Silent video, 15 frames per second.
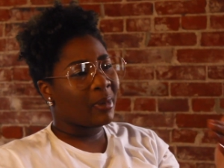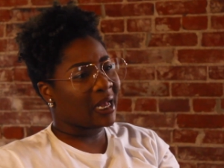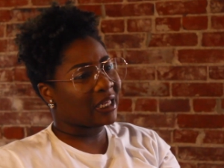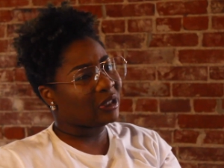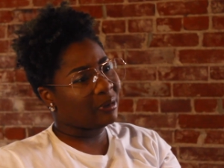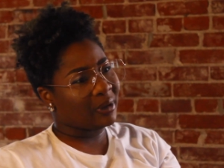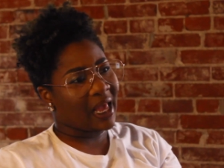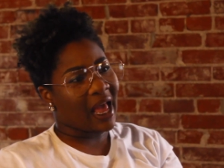
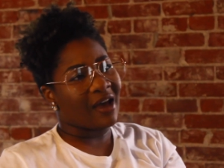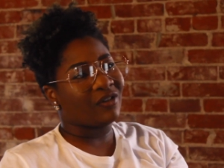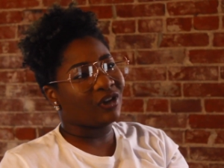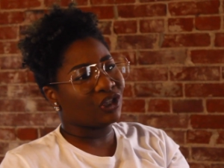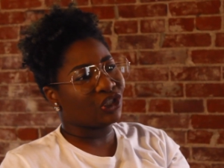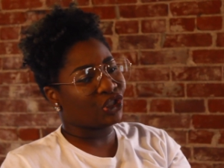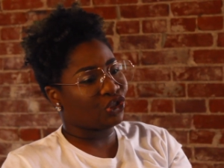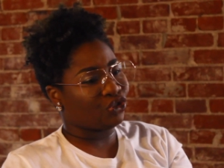possibly
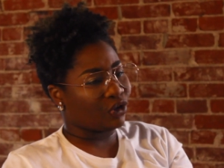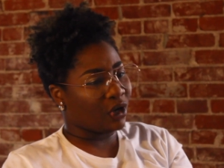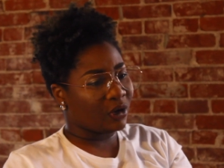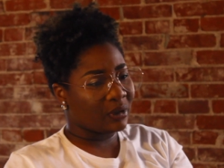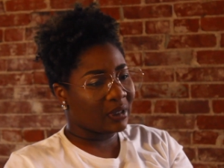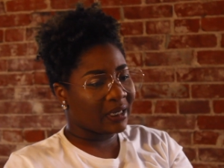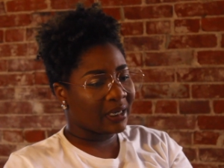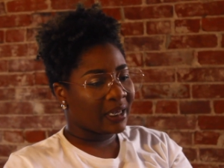having a
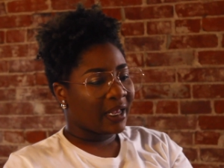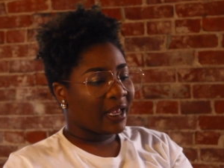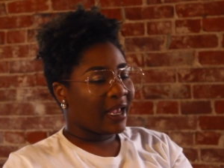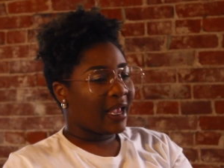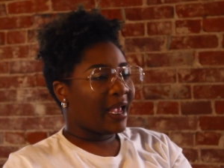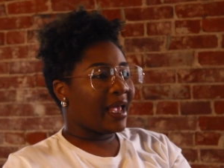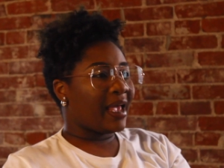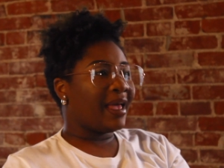stroke.
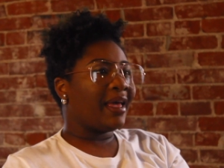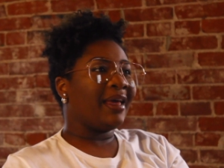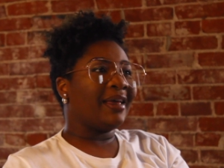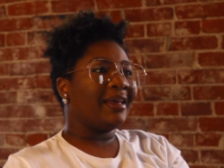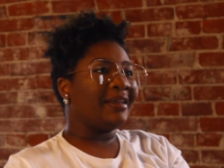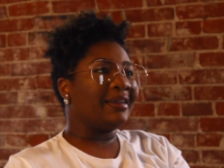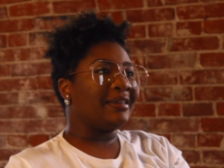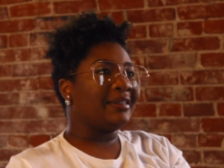
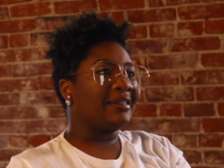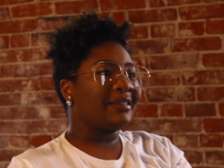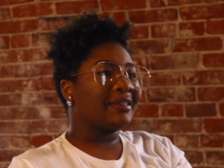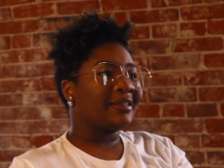And